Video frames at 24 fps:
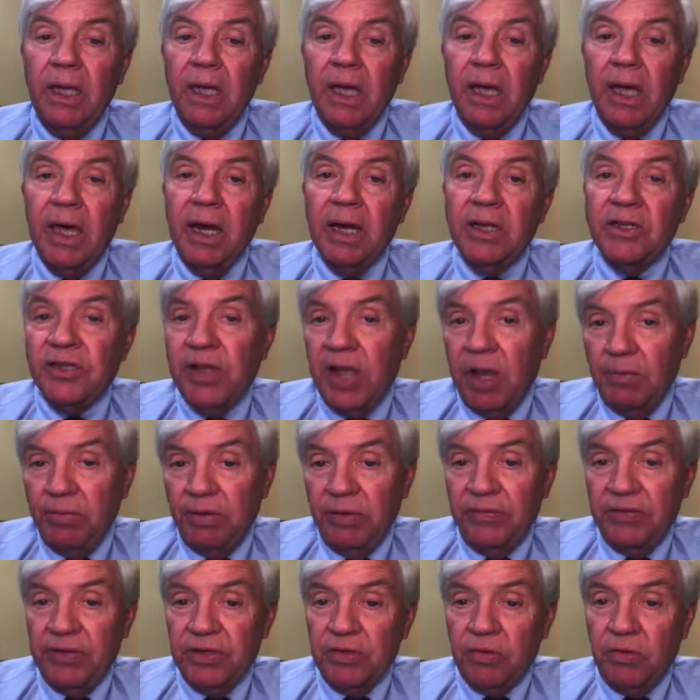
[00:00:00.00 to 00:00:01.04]
An
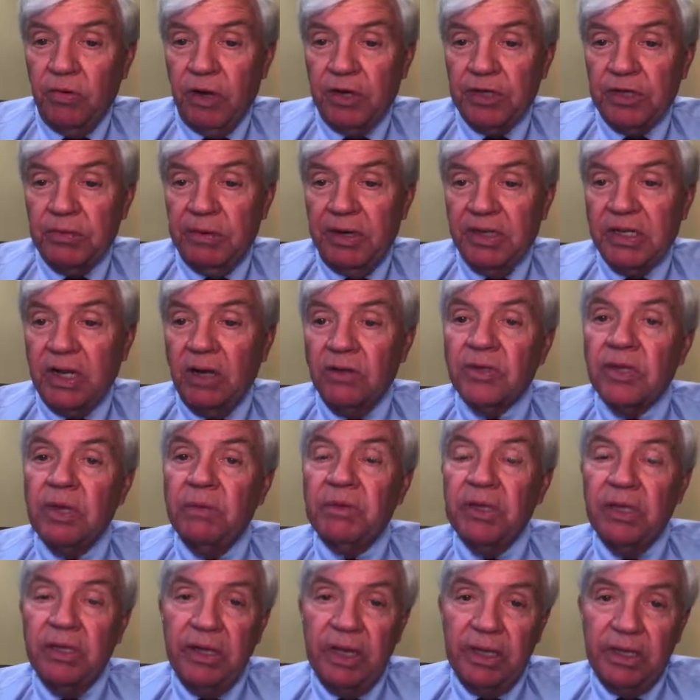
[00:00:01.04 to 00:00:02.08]
example of this question may sound
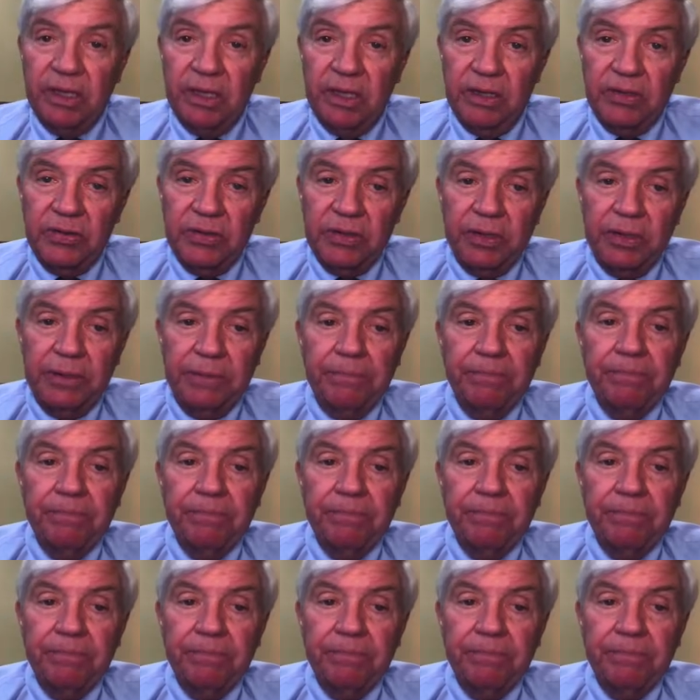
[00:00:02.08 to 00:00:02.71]
something like this.